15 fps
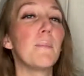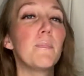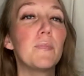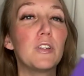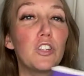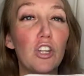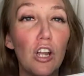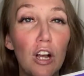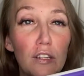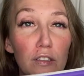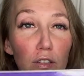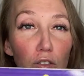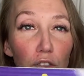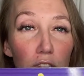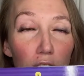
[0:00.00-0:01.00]
she
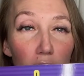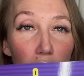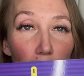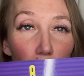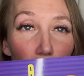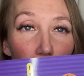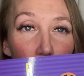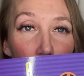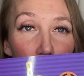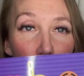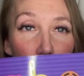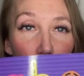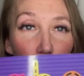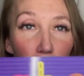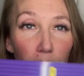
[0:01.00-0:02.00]
also just got done with
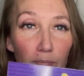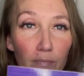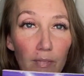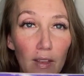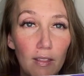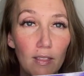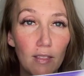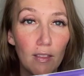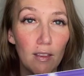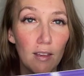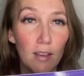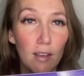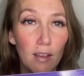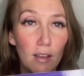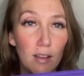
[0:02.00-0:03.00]
this,
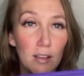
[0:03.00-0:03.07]
the